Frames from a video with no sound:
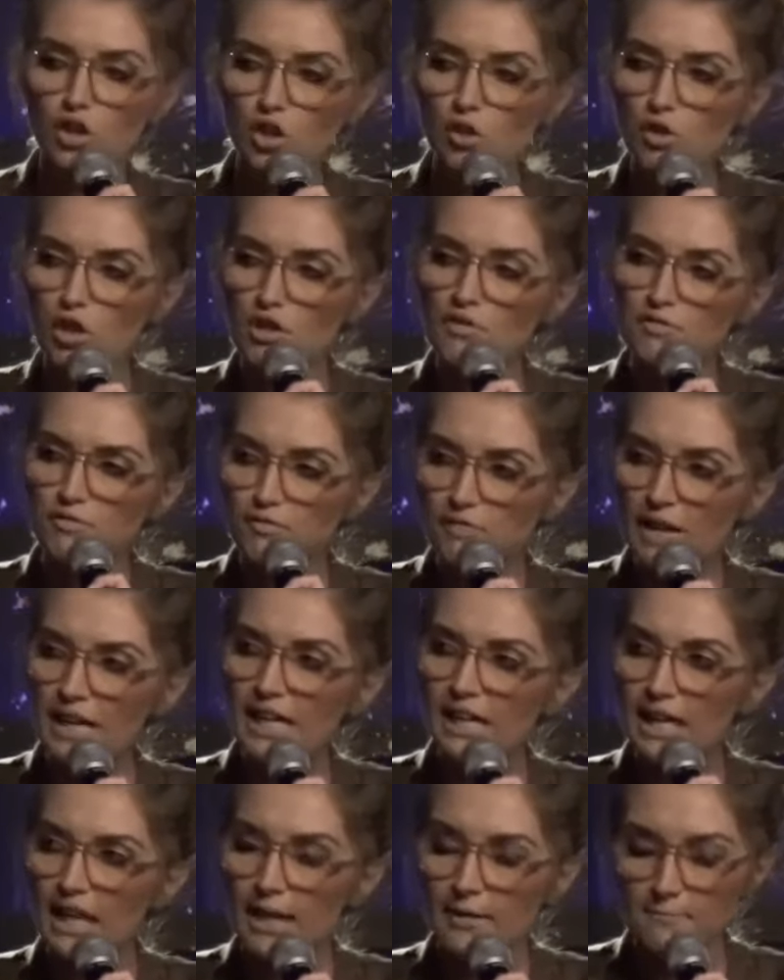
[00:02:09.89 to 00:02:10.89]
You could
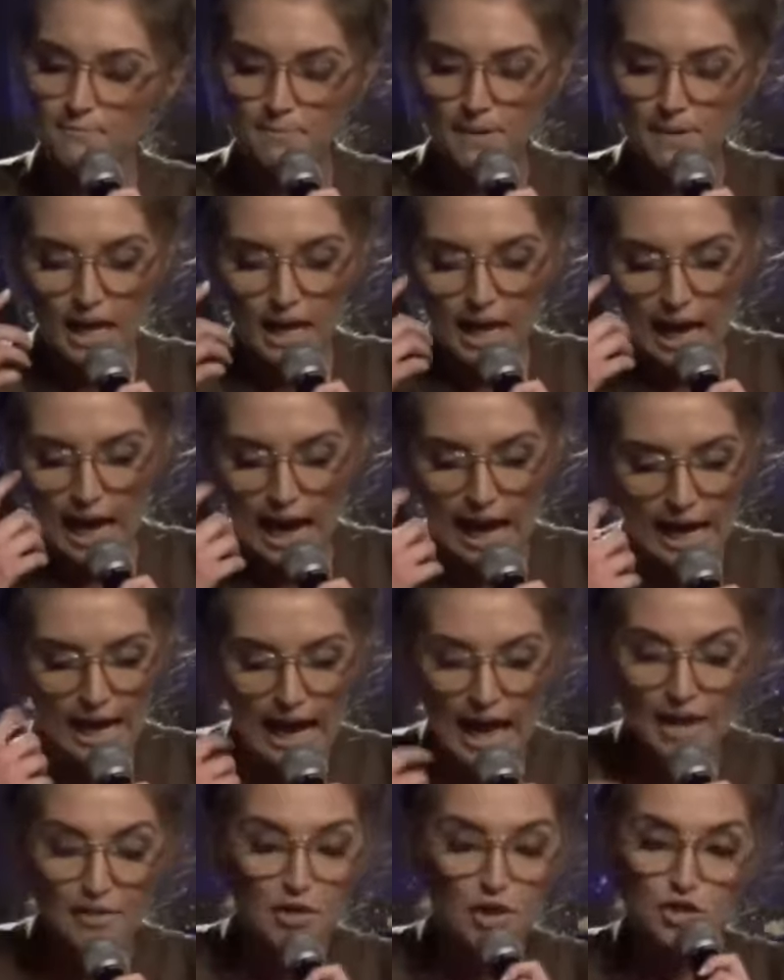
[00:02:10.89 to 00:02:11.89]
feel it and
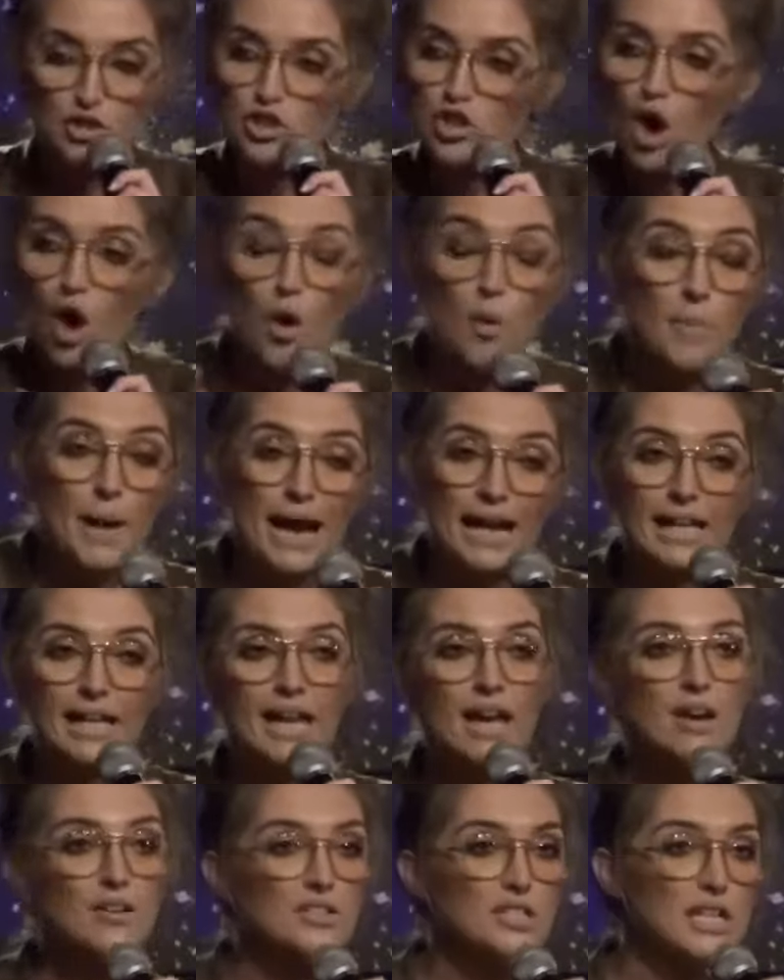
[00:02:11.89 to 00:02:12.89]
and there's nobody
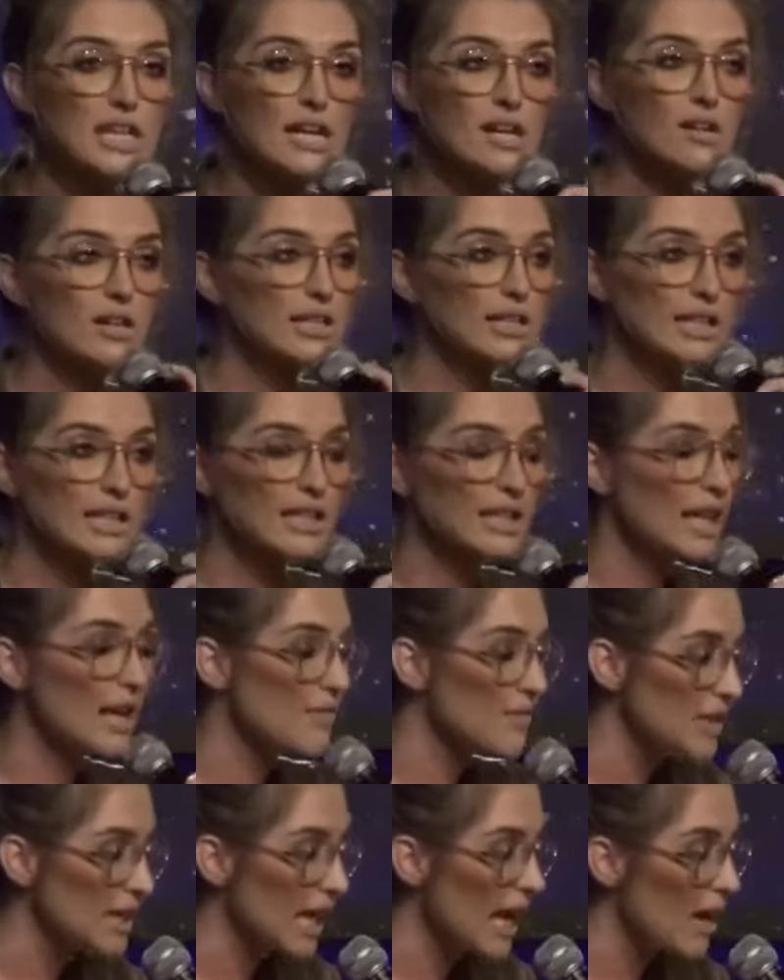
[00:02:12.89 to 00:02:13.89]
else here at the
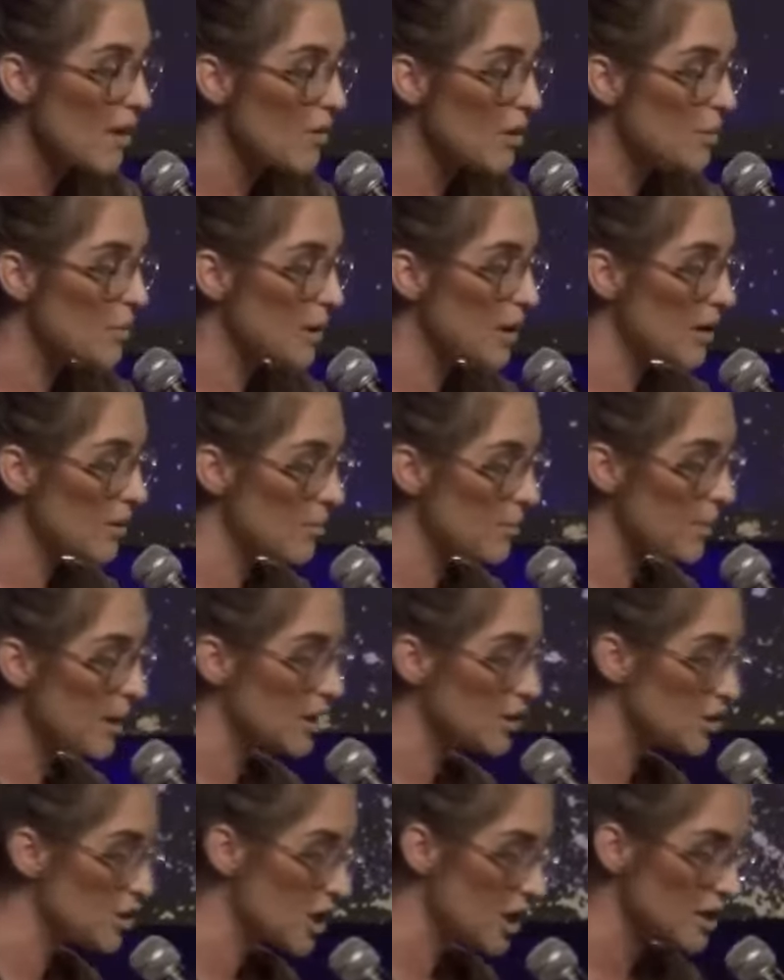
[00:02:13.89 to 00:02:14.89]
11th hour but
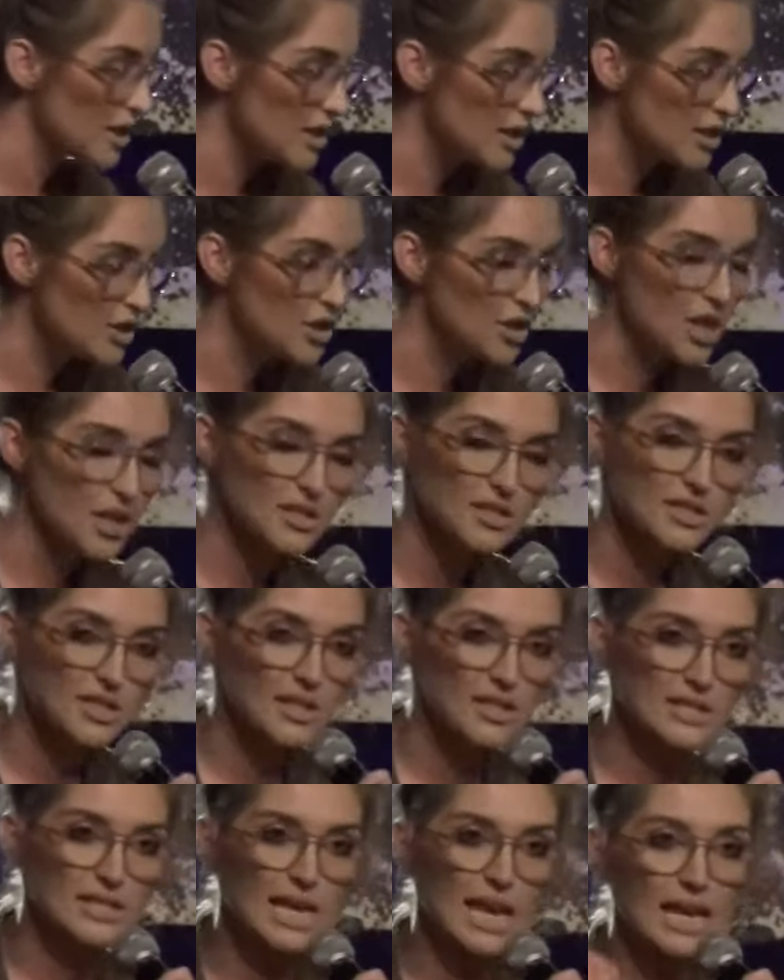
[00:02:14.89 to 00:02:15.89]
but just just
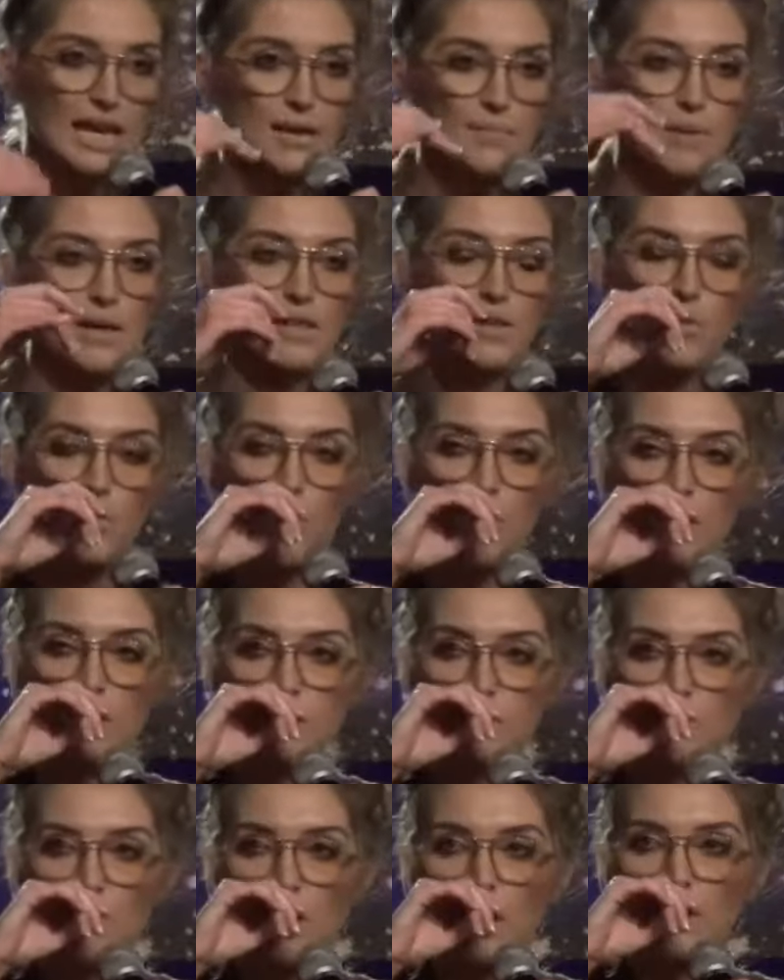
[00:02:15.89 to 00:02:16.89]
the team and the
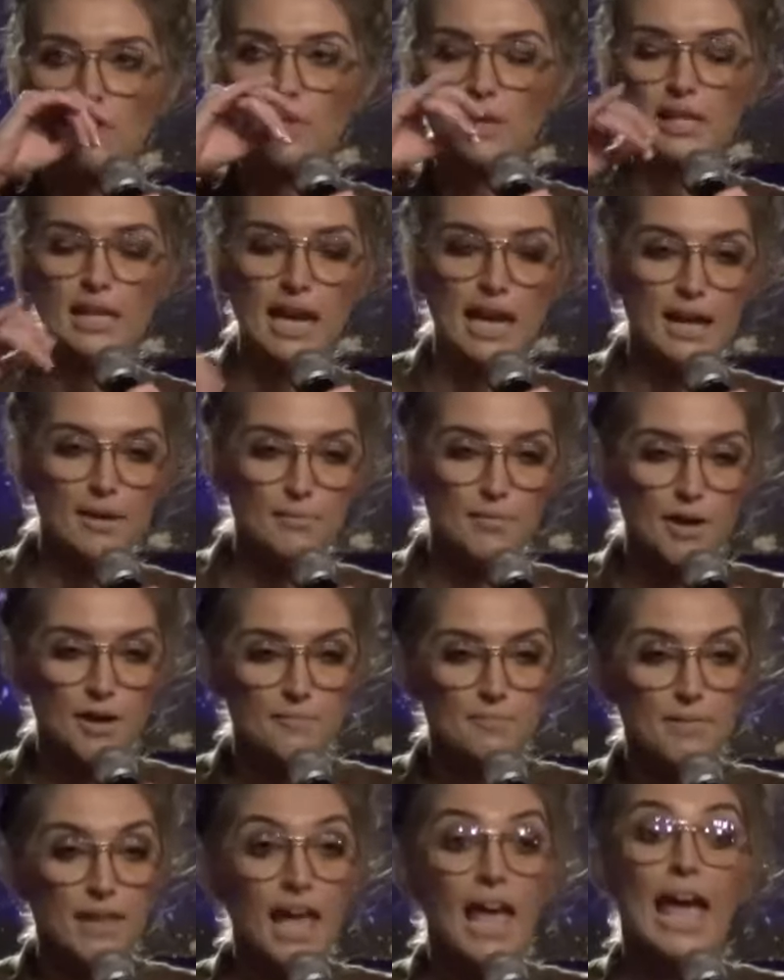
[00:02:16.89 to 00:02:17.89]
ones running the
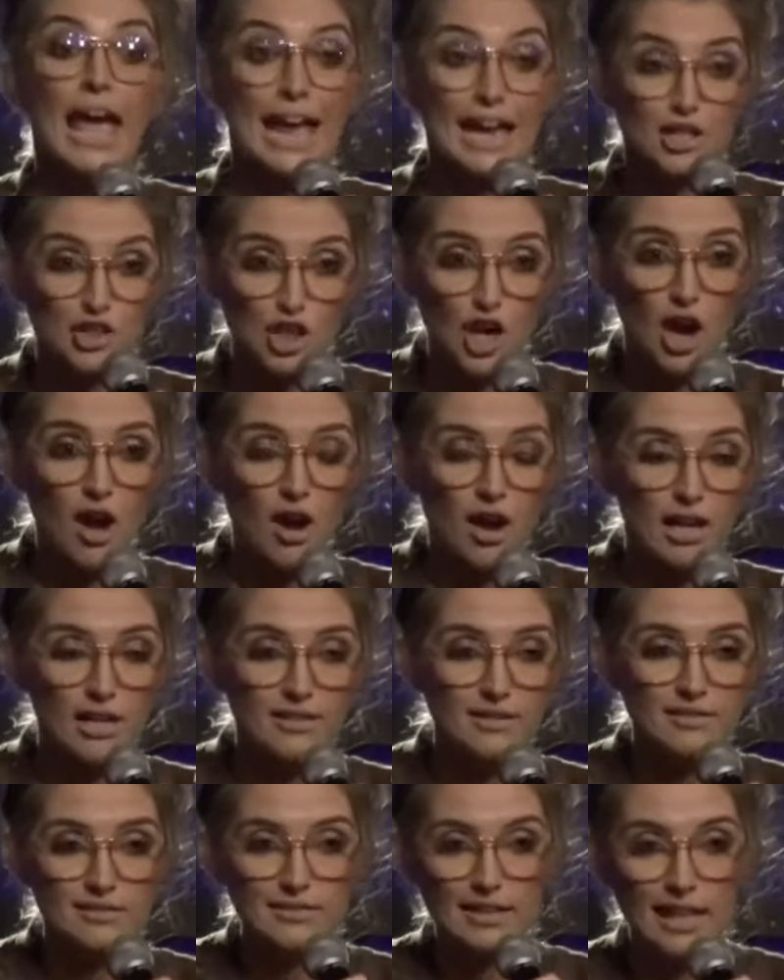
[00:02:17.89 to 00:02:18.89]
camera and
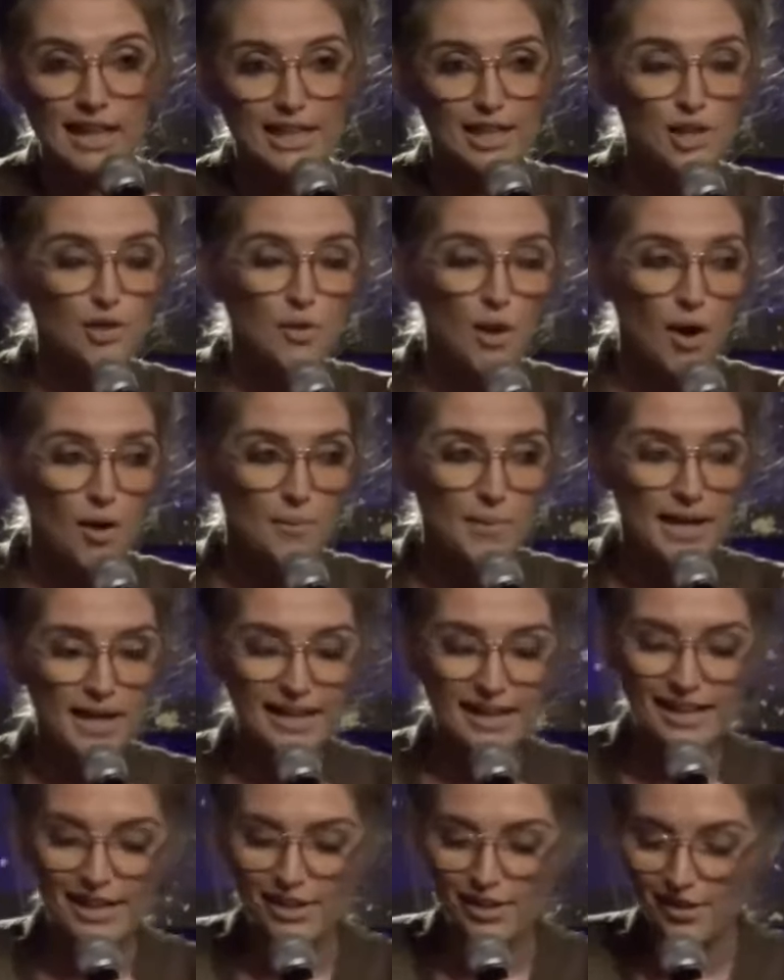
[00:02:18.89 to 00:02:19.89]
john that you all
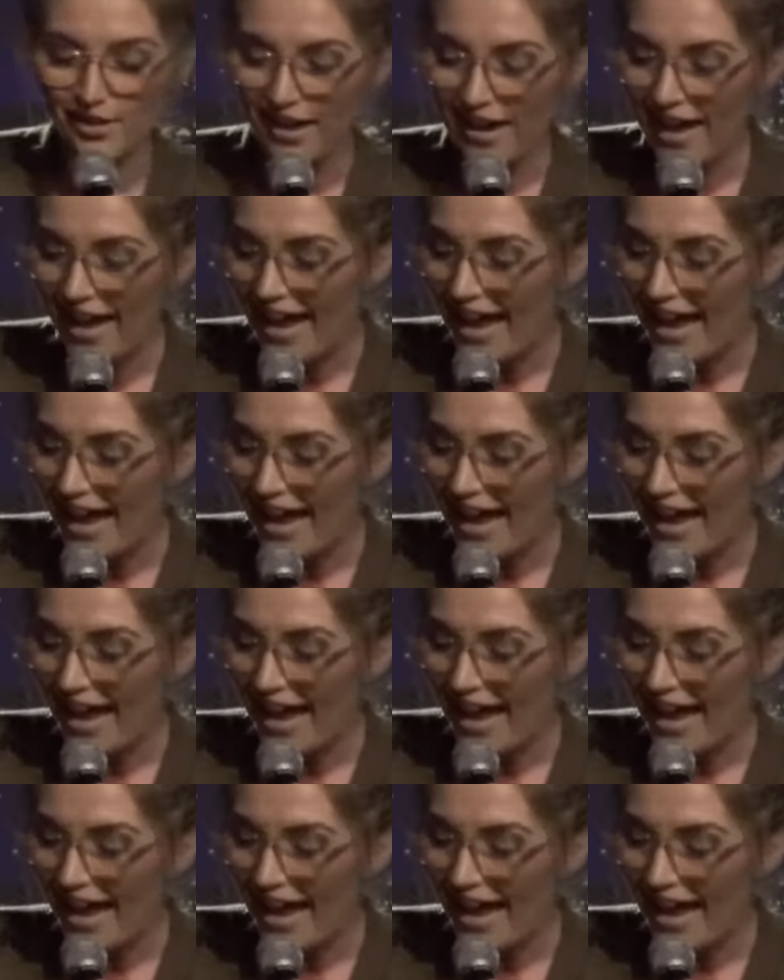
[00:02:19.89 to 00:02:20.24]
met here